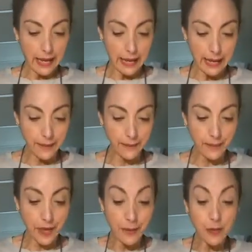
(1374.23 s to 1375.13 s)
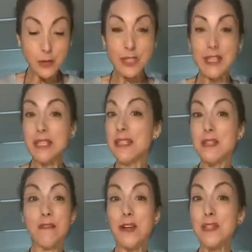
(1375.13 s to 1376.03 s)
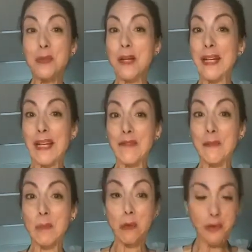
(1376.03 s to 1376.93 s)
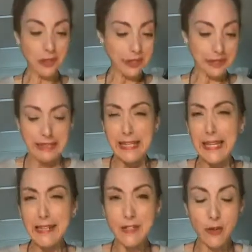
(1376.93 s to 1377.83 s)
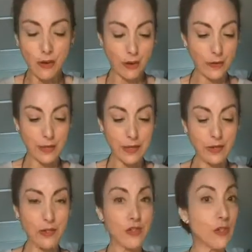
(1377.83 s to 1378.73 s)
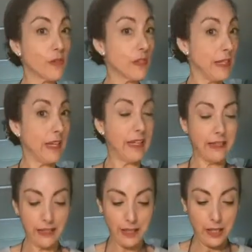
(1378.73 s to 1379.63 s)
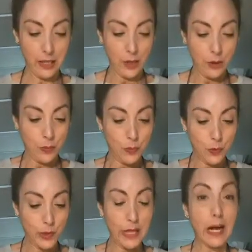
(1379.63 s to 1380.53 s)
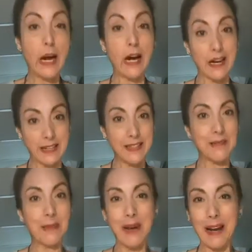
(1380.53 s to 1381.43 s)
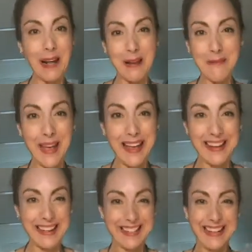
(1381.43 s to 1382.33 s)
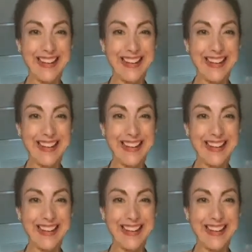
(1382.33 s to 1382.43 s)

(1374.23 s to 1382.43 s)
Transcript: I'm using, this is the first one I ever bought years ago, and you should have seen what a hard bread I made.